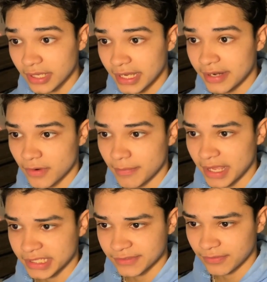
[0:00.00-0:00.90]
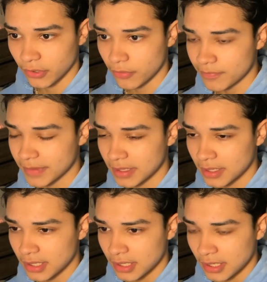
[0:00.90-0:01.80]
guide from Xflow.
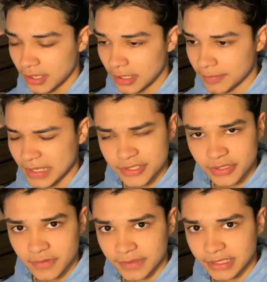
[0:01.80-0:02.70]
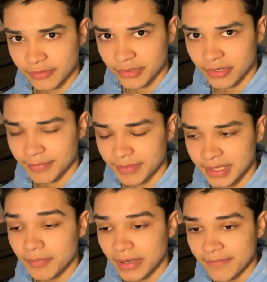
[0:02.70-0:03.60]
I'm not sure if it's a real
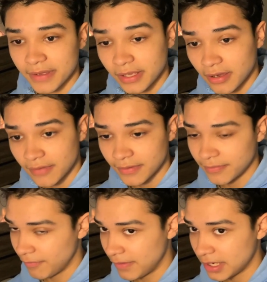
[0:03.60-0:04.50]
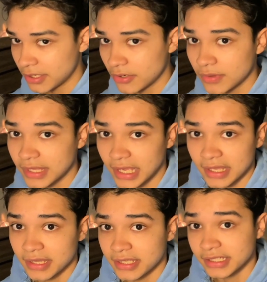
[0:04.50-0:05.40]
company, but I found it off of a video
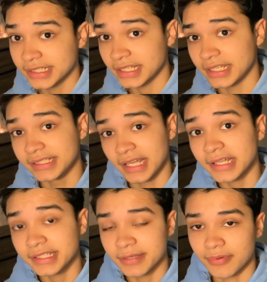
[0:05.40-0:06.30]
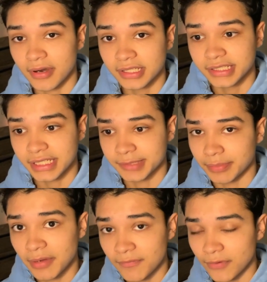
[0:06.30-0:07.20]
that does the exact same process,
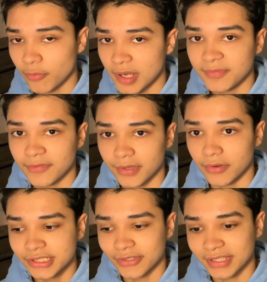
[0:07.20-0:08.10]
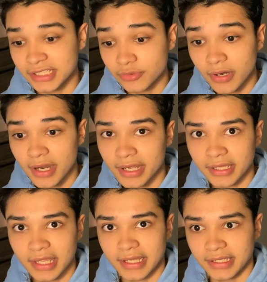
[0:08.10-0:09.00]
but for Webflow. So this is where I got
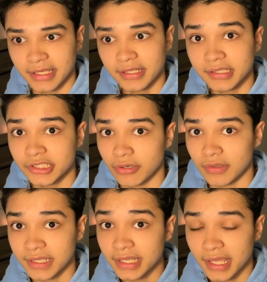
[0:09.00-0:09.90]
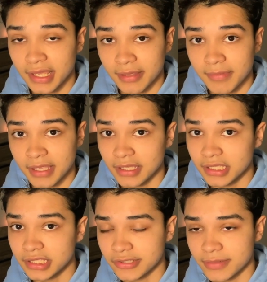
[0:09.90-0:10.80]
the idea. So I'll link him in the
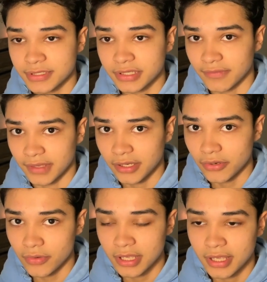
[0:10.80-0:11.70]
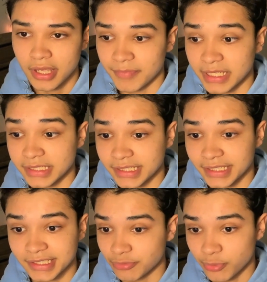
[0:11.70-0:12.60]
description, the video, because
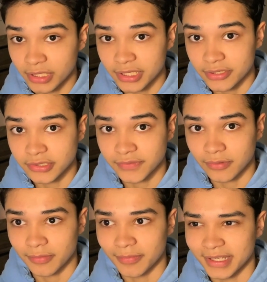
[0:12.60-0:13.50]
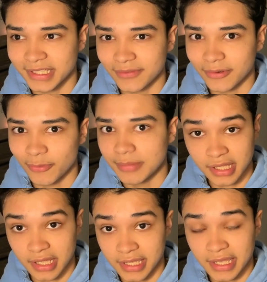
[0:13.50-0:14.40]
it's really useful, but it's for web.
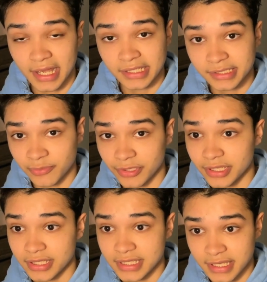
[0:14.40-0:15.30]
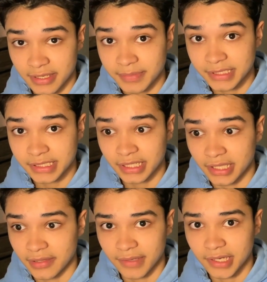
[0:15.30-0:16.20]
He has some really good tips in
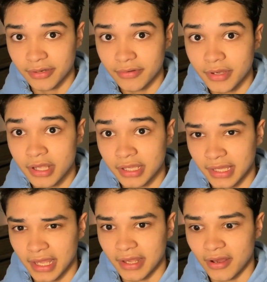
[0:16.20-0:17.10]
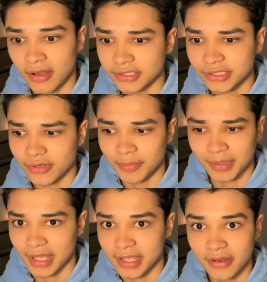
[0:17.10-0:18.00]
the video that also
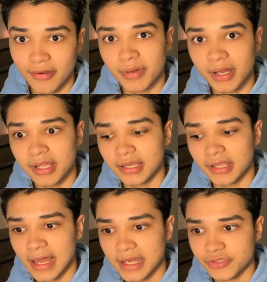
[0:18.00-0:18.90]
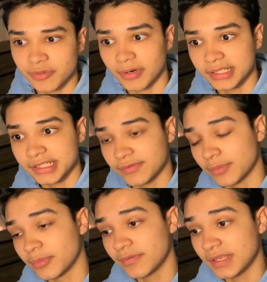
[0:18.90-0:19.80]
apply here, but the actual process for
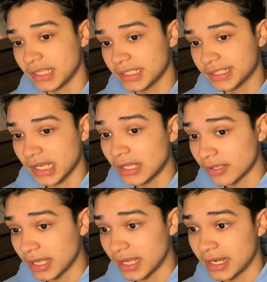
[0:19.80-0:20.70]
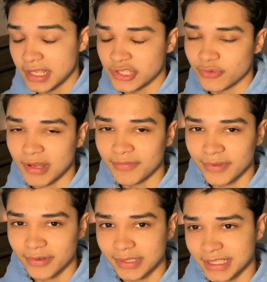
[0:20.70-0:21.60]
moving this style guide into
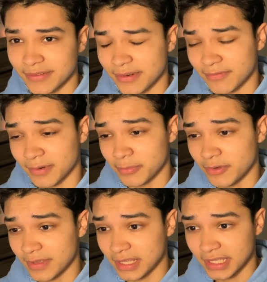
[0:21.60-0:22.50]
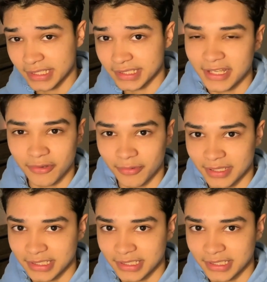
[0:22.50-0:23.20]
Webflow is different from moving this Tailwind